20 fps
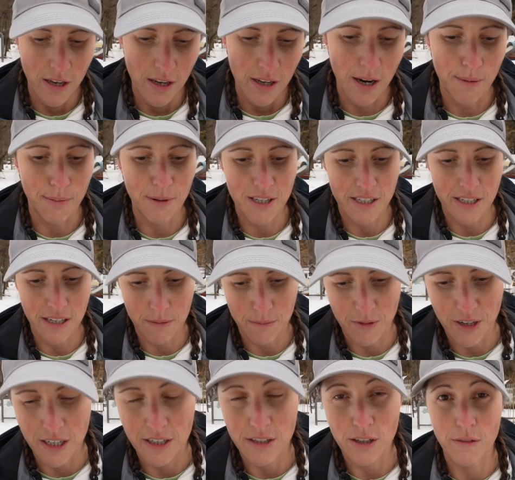couple of snack
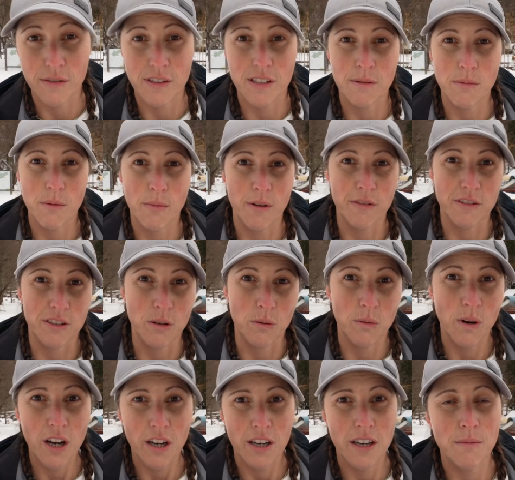breaks. Obviously, we're both still
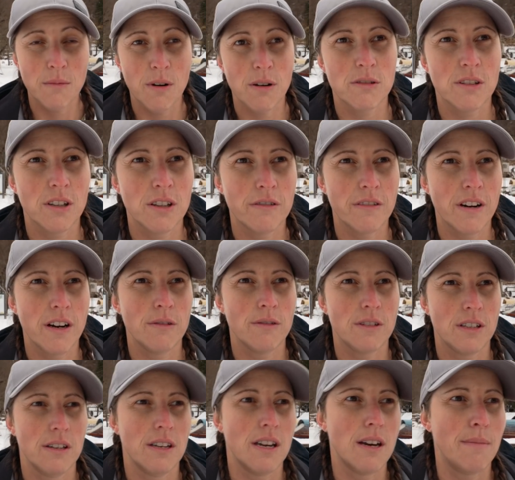working whilst on the road.
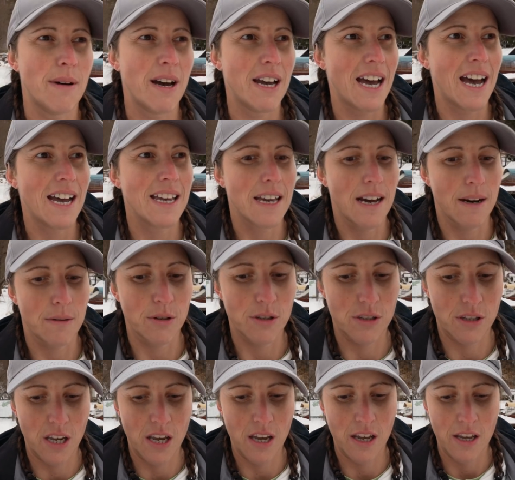So yeah, about 8
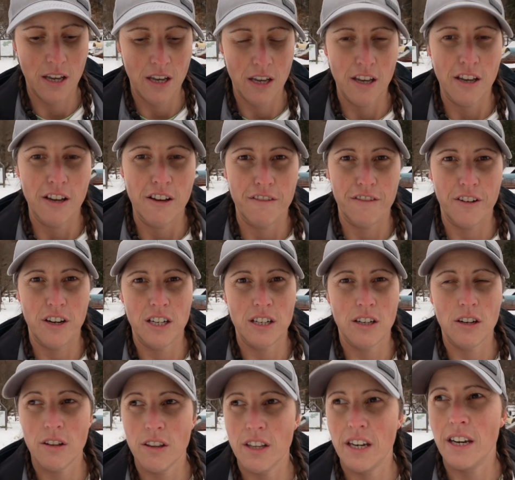hours. Finally
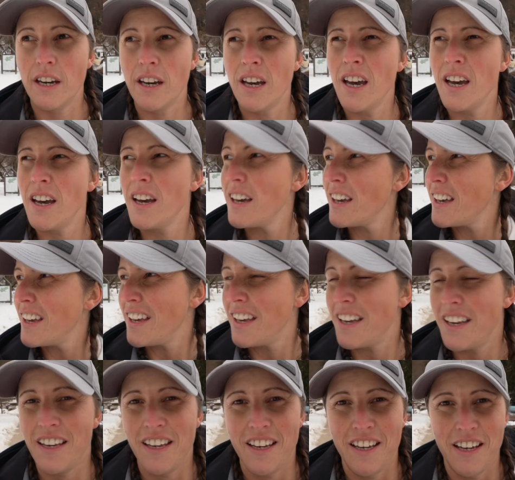got there.
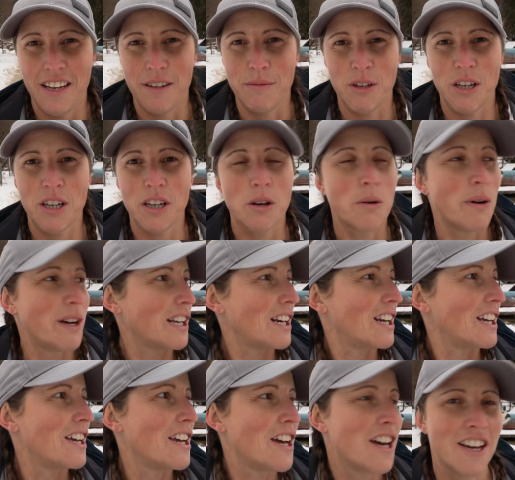And we're going to
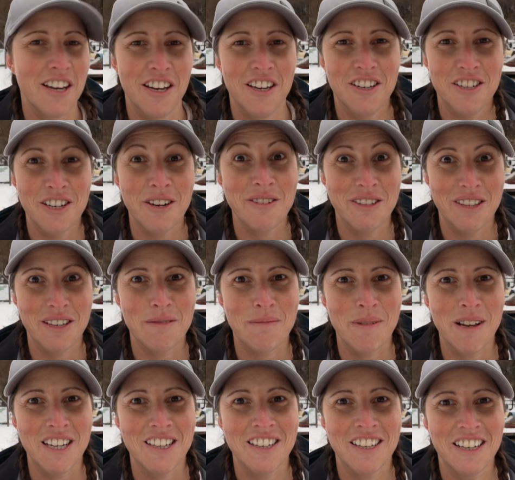quickly show you this
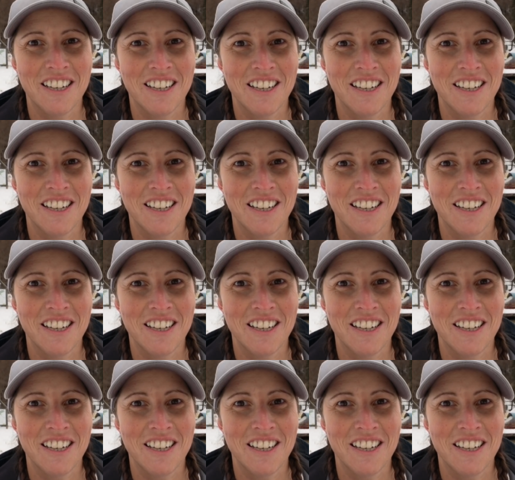place.